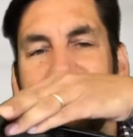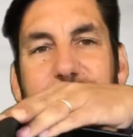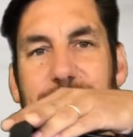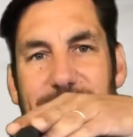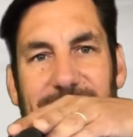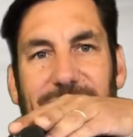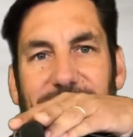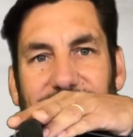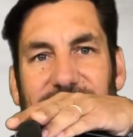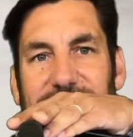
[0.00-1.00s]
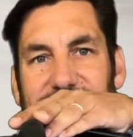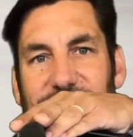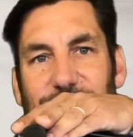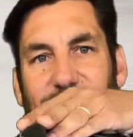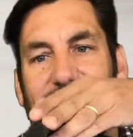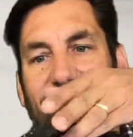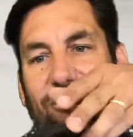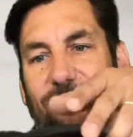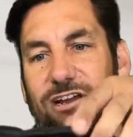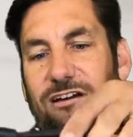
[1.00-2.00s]
the middle of the international
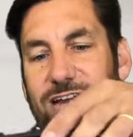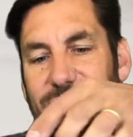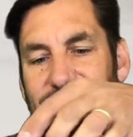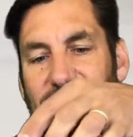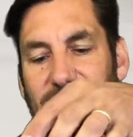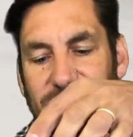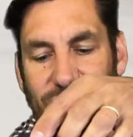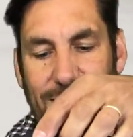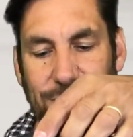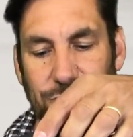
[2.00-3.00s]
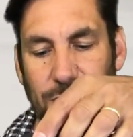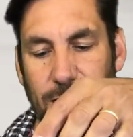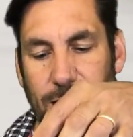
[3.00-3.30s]
carry-on kind of size range.